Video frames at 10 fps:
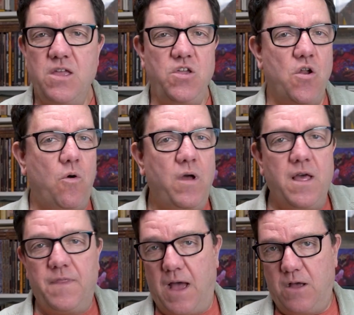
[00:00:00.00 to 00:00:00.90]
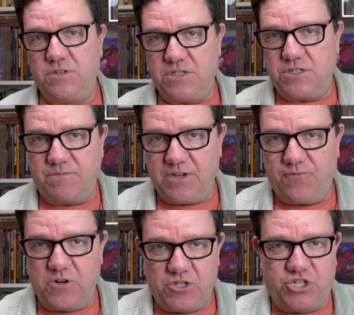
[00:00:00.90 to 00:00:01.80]
The houses of
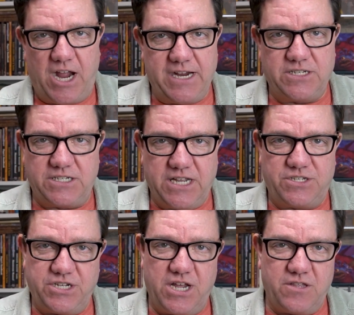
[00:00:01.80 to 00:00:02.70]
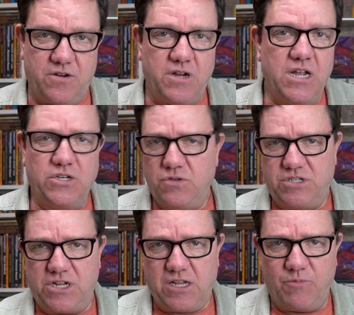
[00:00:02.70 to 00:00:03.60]
different giants get together to
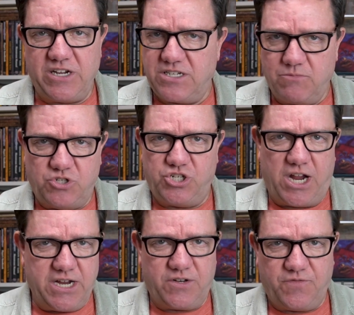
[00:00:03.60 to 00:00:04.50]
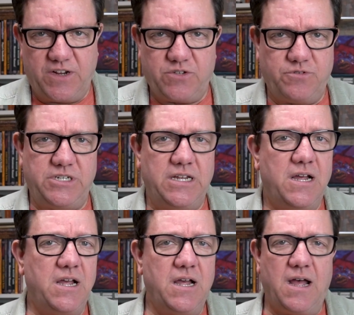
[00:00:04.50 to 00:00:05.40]
celebrate some giant victory,
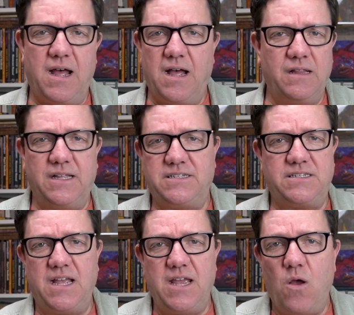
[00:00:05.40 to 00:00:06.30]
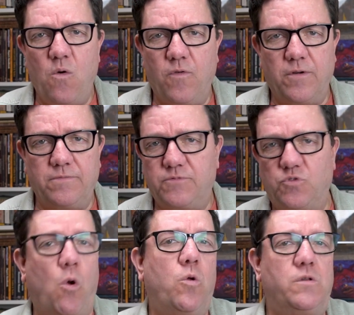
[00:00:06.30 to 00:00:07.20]
let's say over
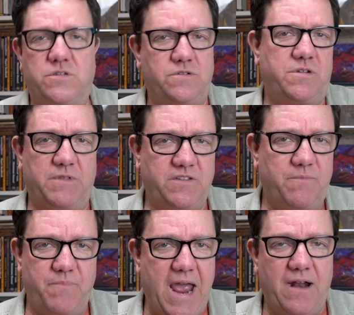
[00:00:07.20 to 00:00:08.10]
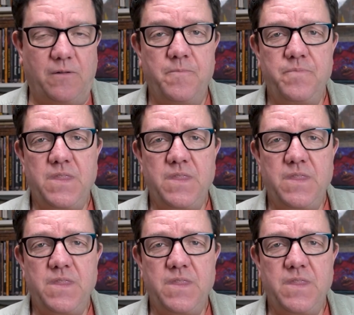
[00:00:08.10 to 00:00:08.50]
trolls or something, some battle.